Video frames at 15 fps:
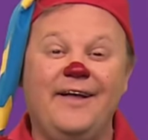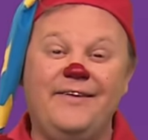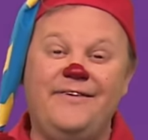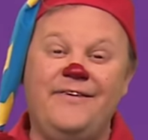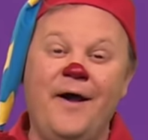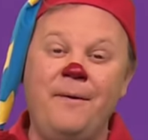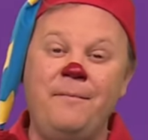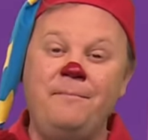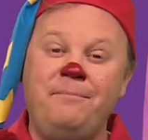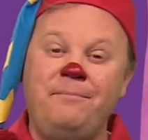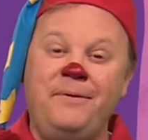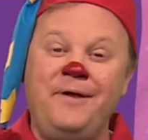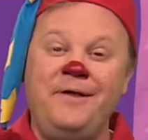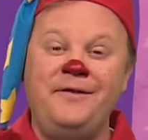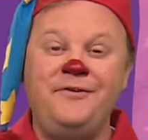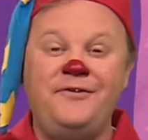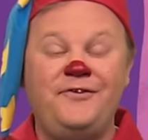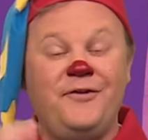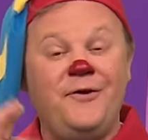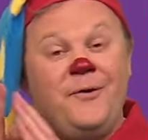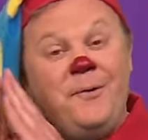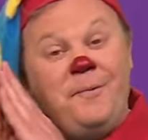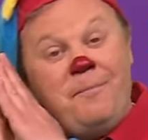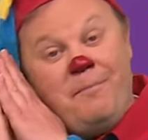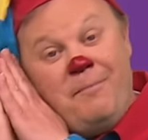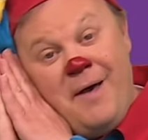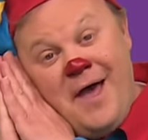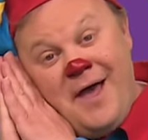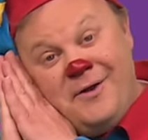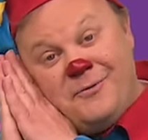Jump into
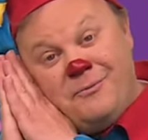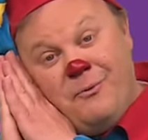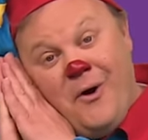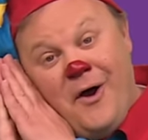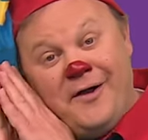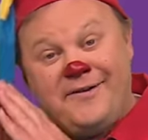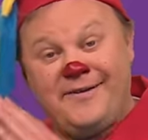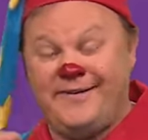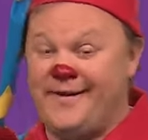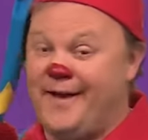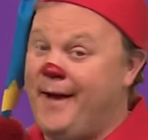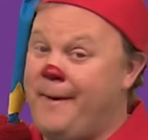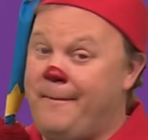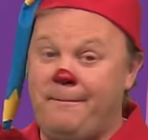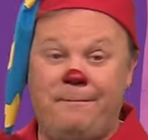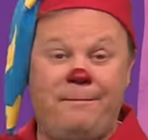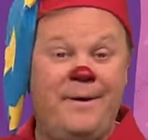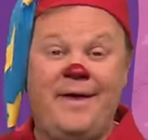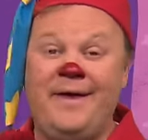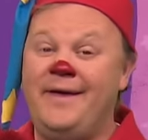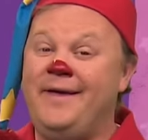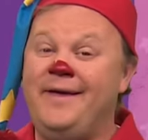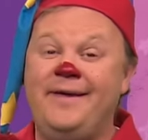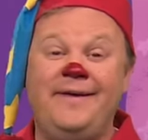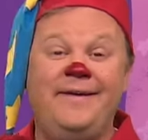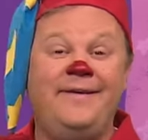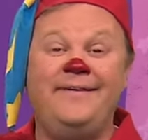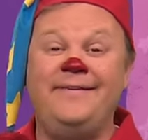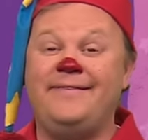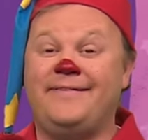bed, what a
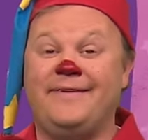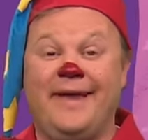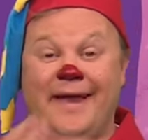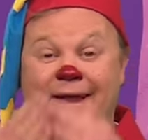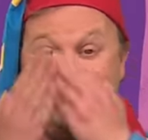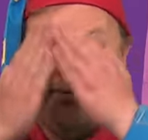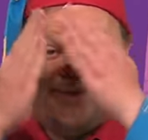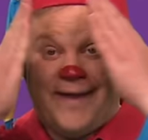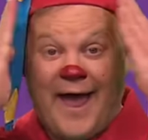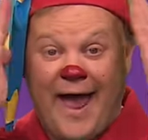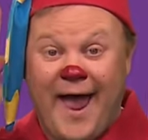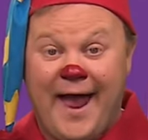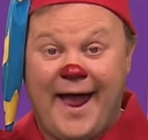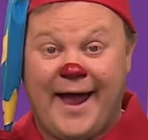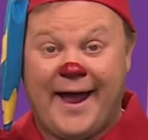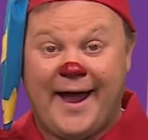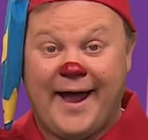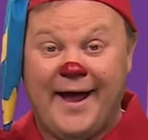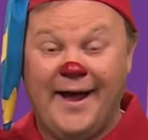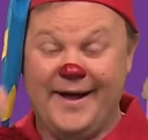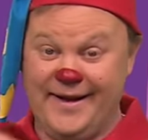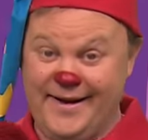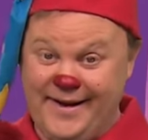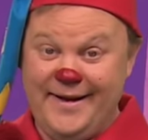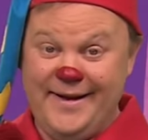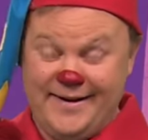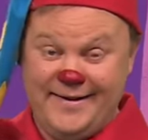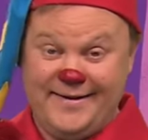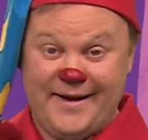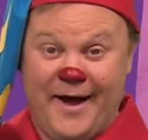busy day.
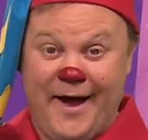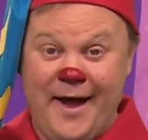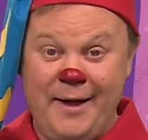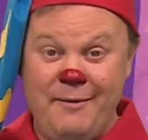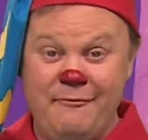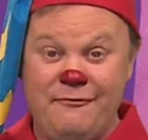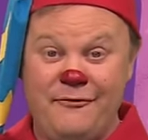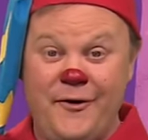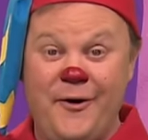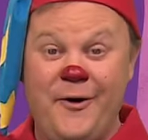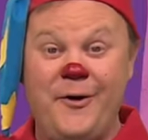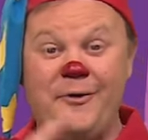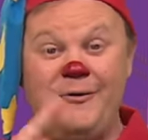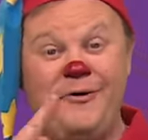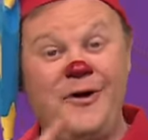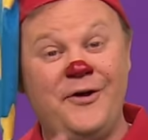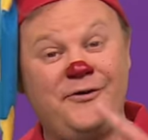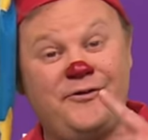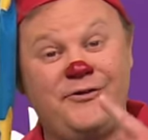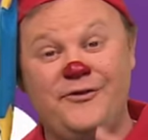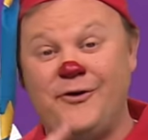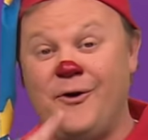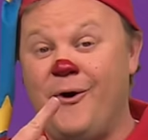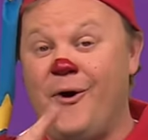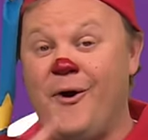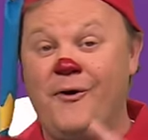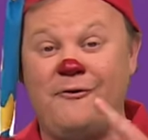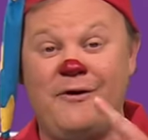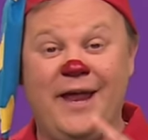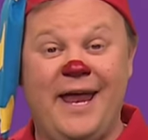Time for a
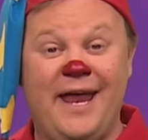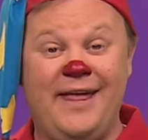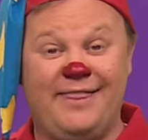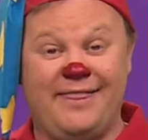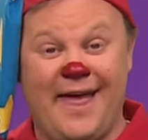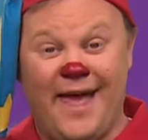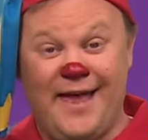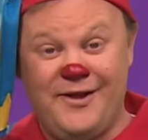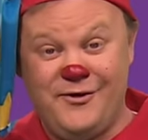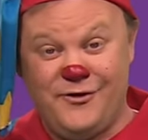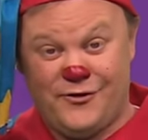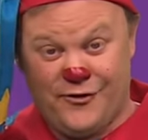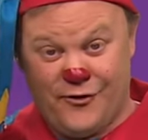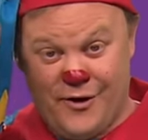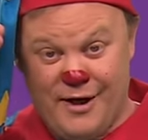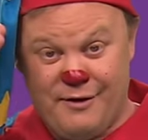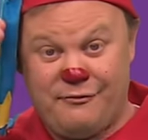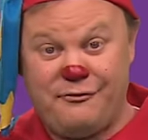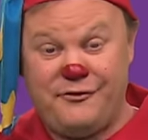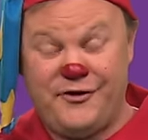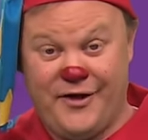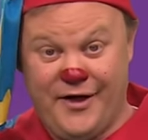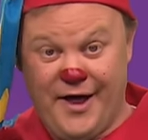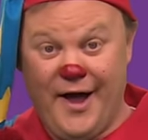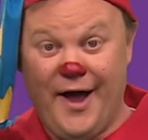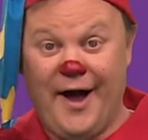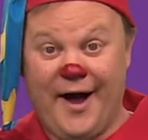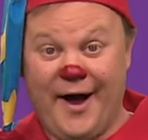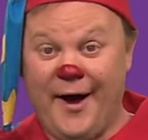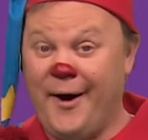story, then drift
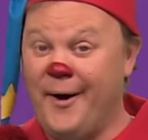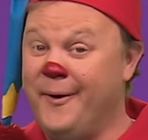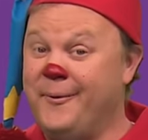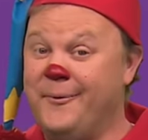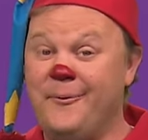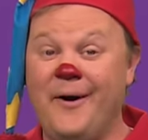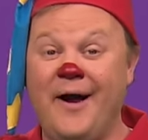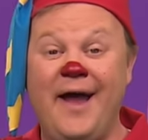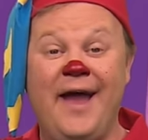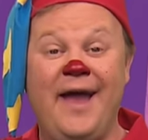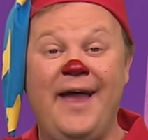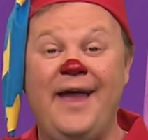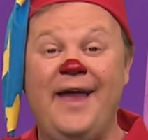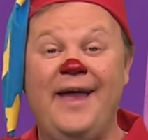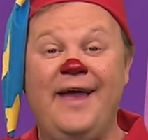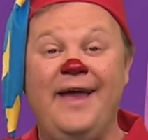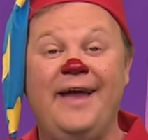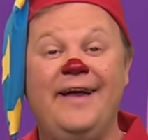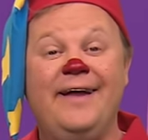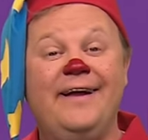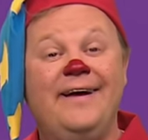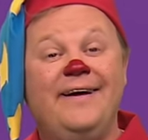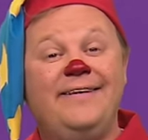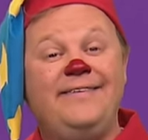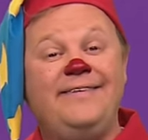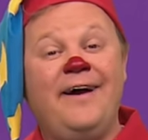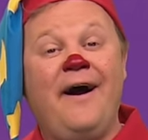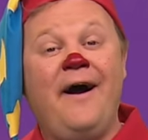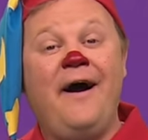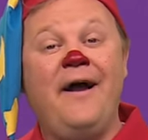away.
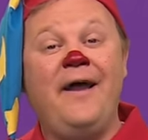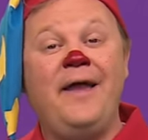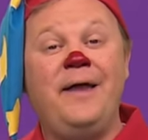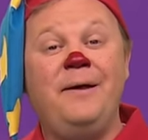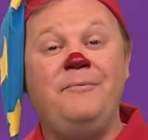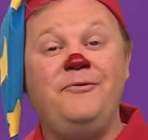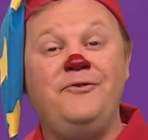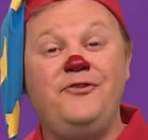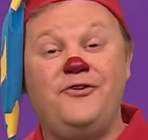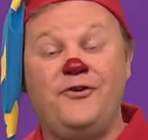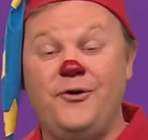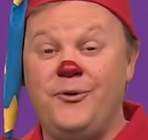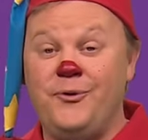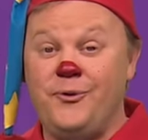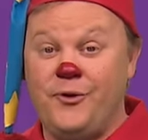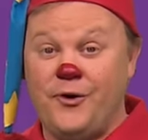Time to